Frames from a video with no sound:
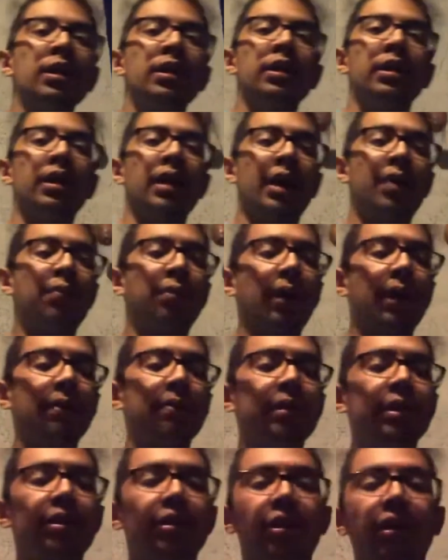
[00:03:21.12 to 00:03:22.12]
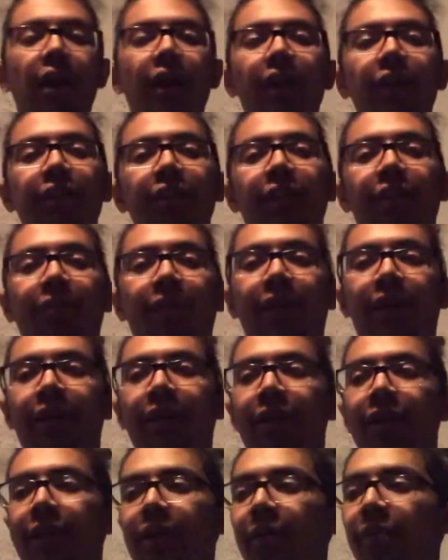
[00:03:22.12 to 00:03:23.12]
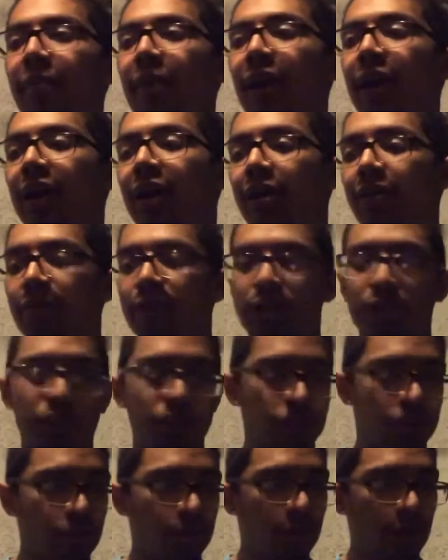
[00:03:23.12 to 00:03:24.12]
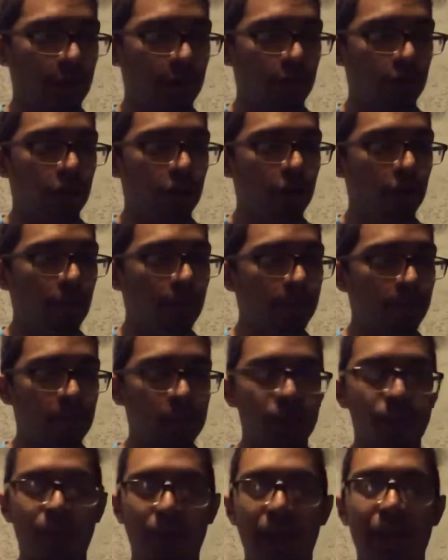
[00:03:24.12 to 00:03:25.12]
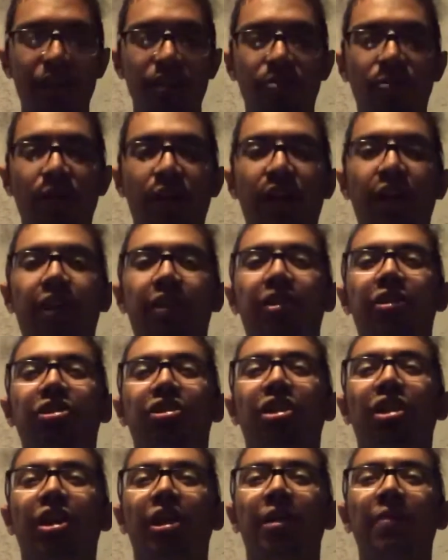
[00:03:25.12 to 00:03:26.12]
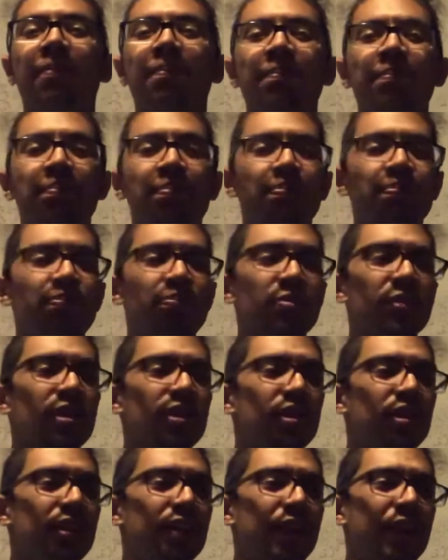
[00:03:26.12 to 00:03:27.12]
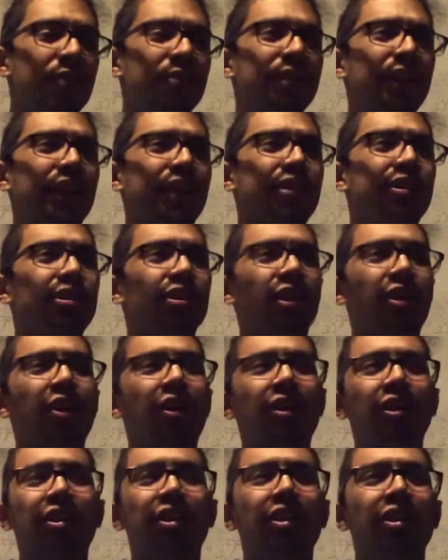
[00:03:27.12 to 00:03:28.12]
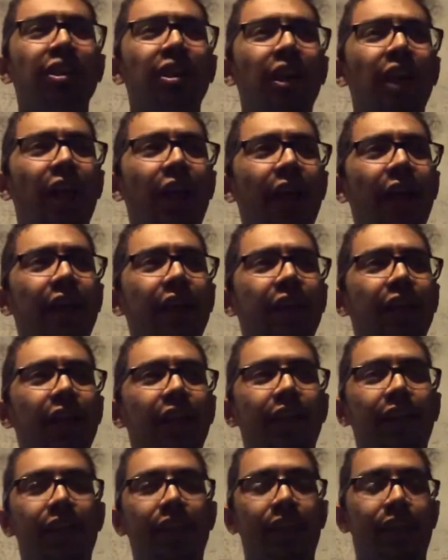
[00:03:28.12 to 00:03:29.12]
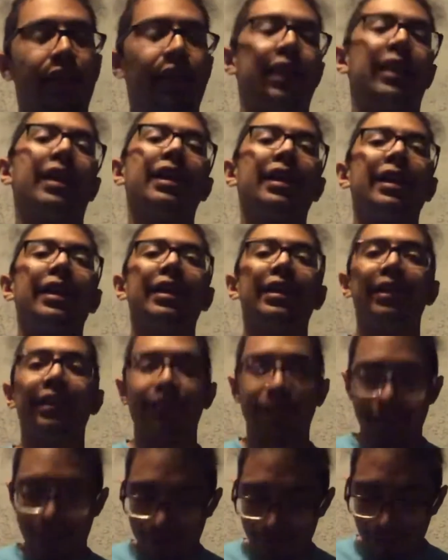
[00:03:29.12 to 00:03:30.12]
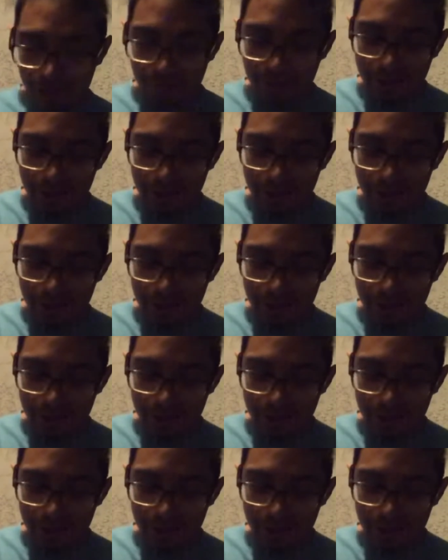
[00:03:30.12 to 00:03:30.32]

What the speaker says: It probably got there, I mean, he met up with us in my room, the basement at the time. It was like dark, and like he didn't want to